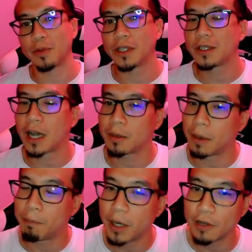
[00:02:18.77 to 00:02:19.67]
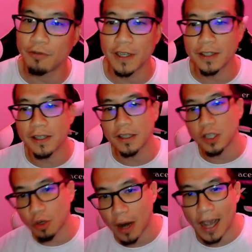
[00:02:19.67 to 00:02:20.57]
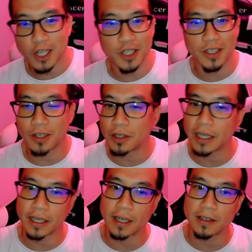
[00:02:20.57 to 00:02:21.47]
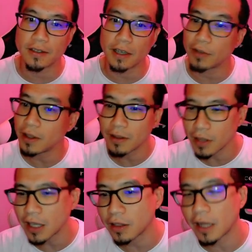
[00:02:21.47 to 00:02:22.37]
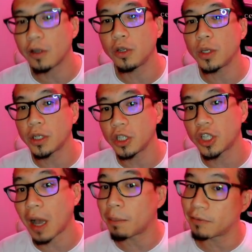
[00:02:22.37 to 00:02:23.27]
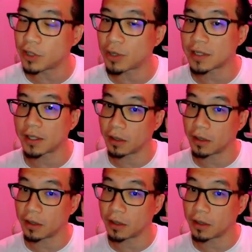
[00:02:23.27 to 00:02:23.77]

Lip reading: We can talk about bug fixes, crashes, and all that kind of stuff. And they do a good job of addressing